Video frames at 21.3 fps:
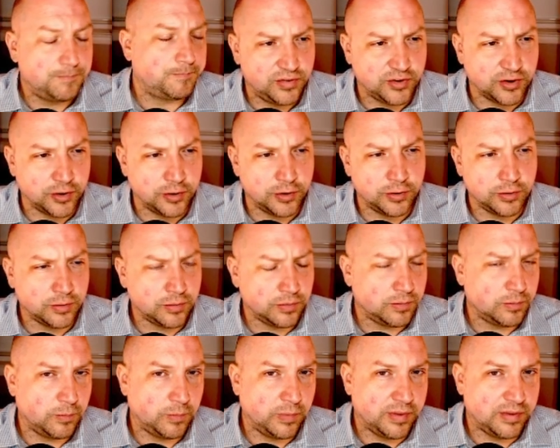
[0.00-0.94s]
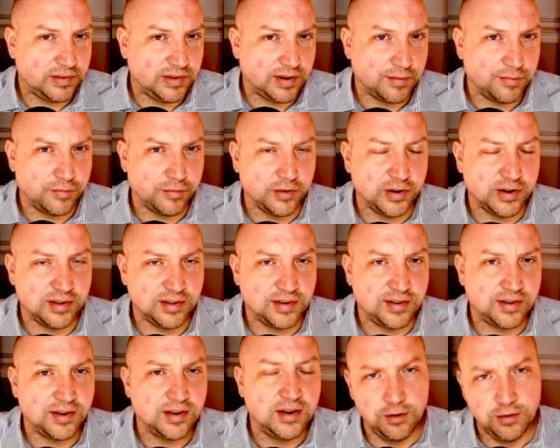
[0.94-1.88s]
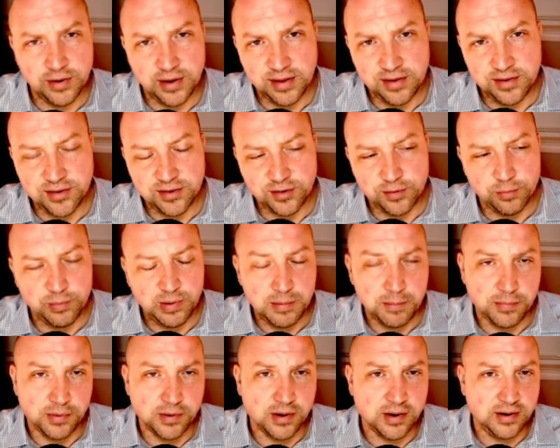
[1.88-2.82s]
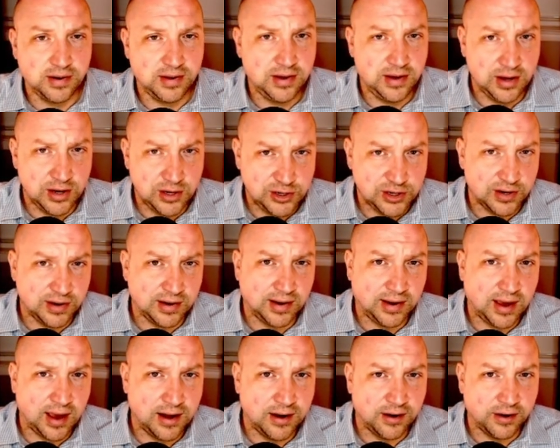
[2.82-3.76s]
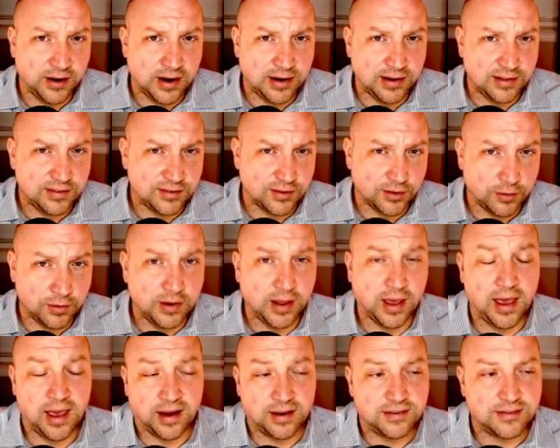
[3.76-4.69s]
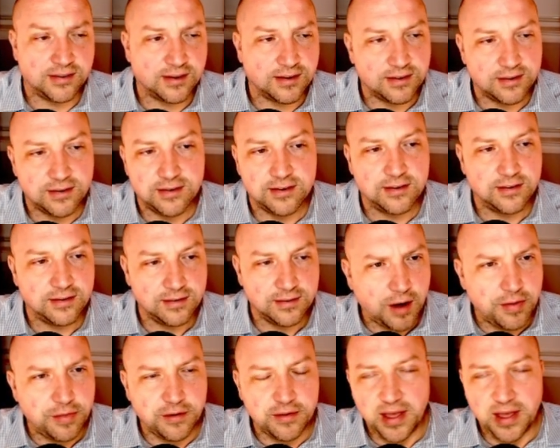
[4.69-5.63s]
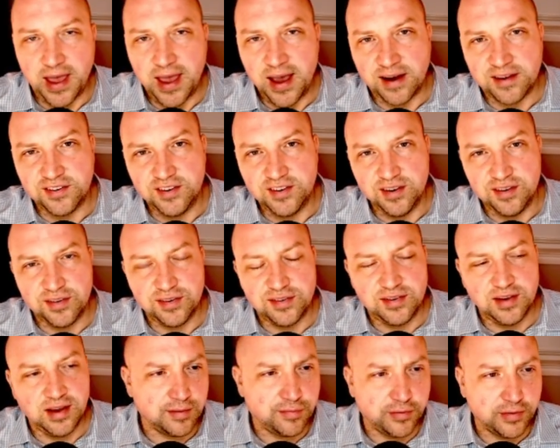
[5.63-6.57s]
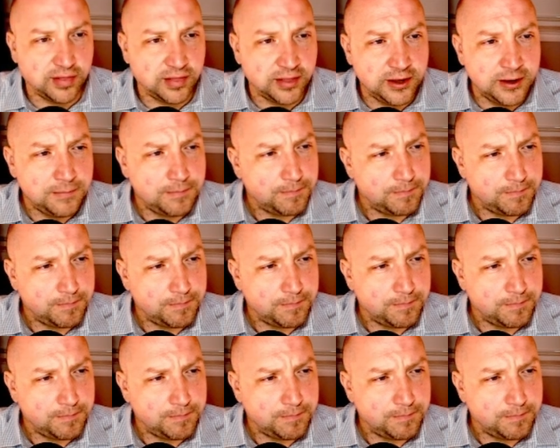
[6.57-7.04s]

So with different units, we put each indicator on its own axis. Color the axes differently.